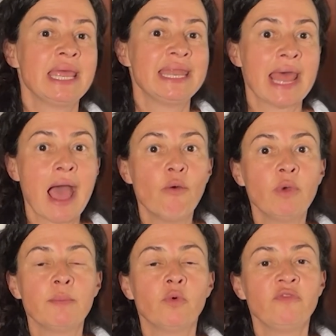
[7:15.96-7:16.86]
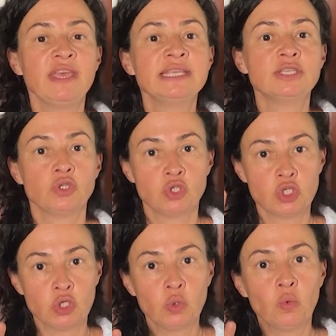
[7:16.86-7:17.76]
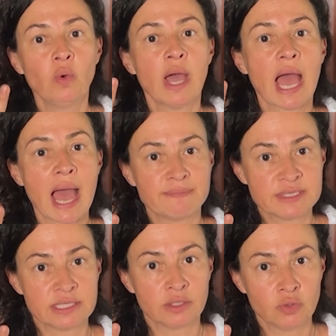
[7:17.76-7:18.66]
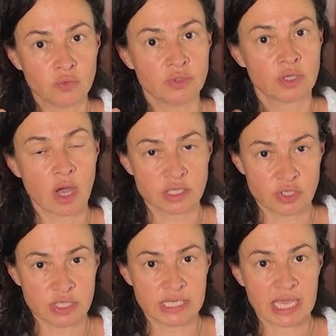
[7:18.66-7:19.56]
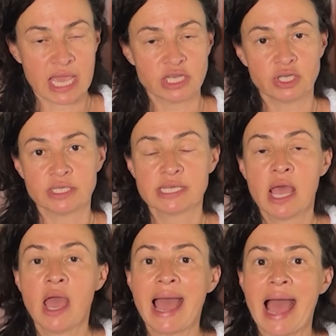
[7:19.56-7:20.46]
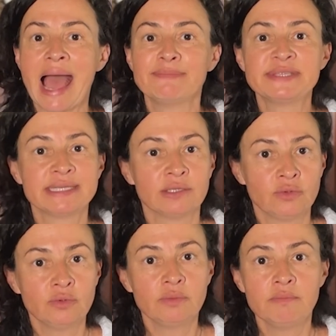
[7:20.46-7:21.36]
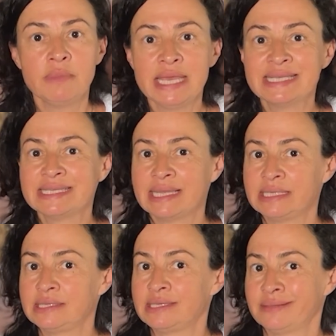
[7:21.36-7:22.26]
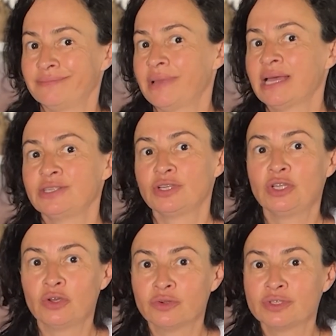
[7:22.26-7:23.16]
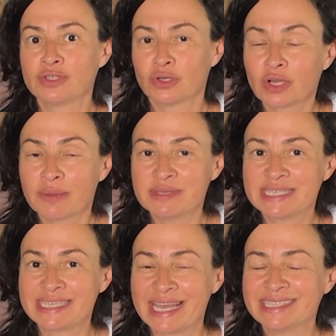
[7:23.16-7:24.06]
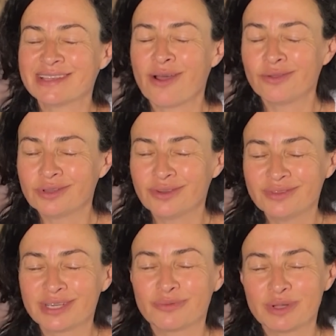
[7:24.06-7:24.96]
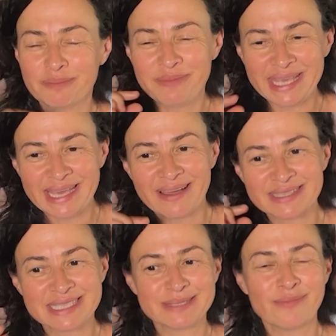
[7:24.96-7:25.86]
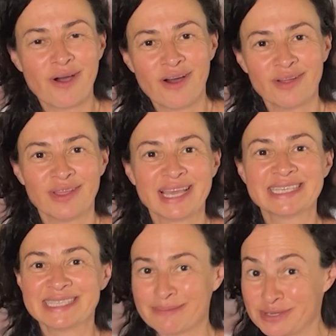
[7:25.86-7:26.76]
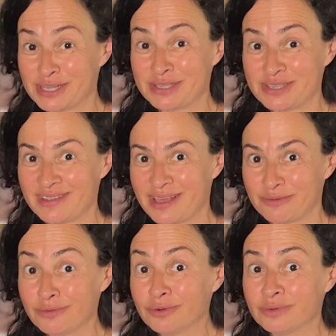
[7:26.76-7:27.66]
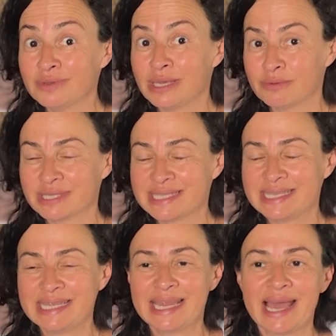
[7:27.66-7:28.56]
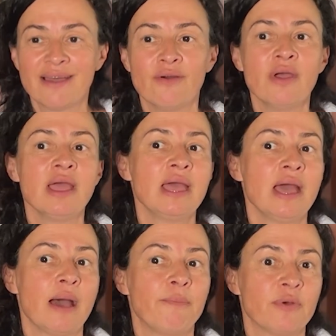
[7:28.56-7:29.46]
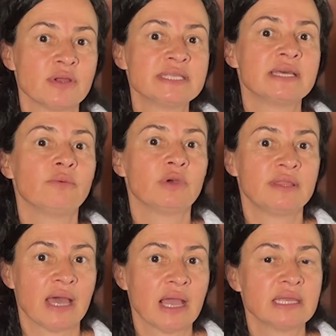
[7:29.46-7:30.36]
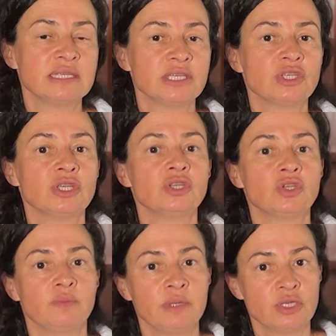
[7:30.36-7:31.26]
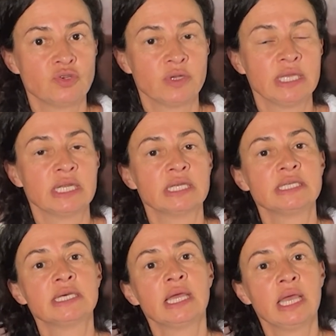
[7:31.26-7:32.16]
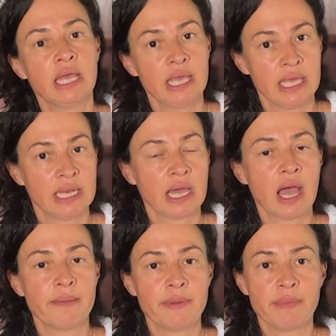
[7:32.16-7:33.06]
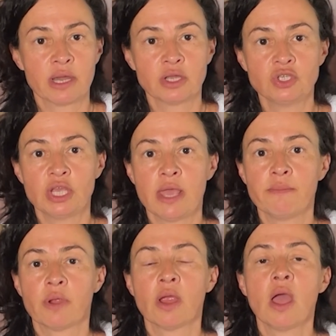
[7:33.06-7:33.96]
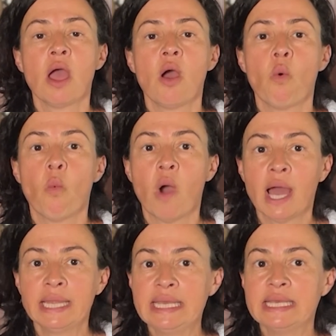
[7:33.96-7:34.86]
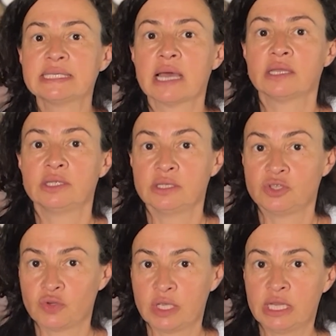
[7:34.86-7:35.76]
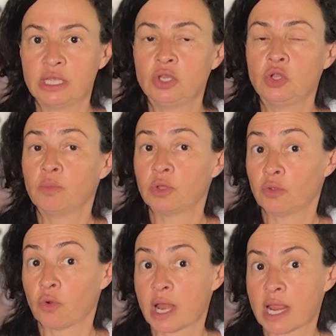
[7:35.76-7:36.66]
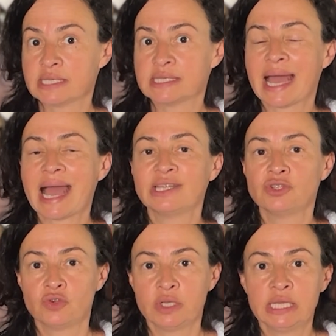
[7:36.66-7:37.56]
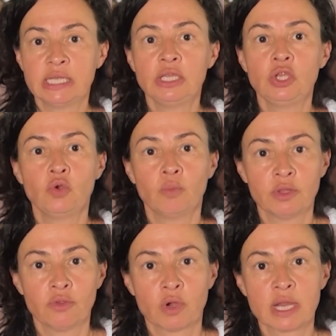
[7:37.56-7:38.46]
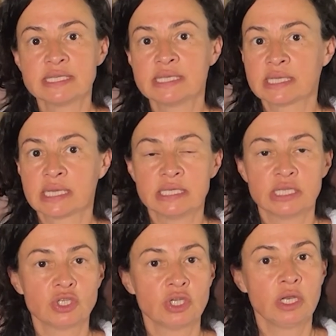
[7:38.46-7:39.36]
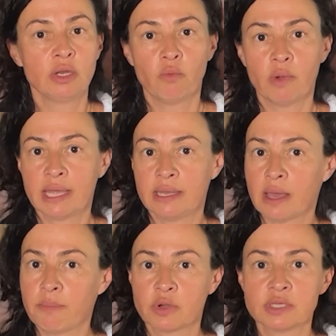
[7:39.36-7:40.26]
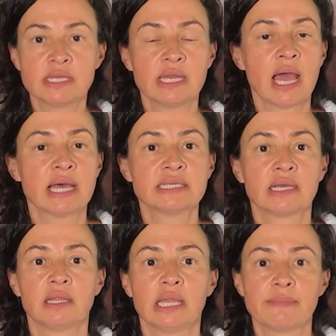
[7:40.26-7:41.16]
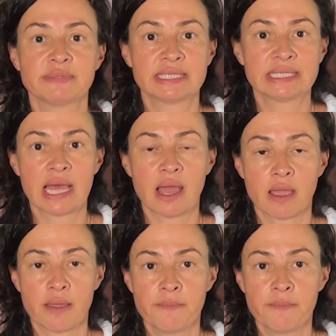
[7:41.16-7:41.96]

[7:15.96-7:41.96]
Now we're moving to two absolute contraindications. Absolute means that under no circumstance, although there will be a small exception to that rule, you will see now a person with that condition should be treated in a hyperbaric chamber. One is untreated pneumothorax. Untreated pneumothorax is a condition when a person has a collapsed lung.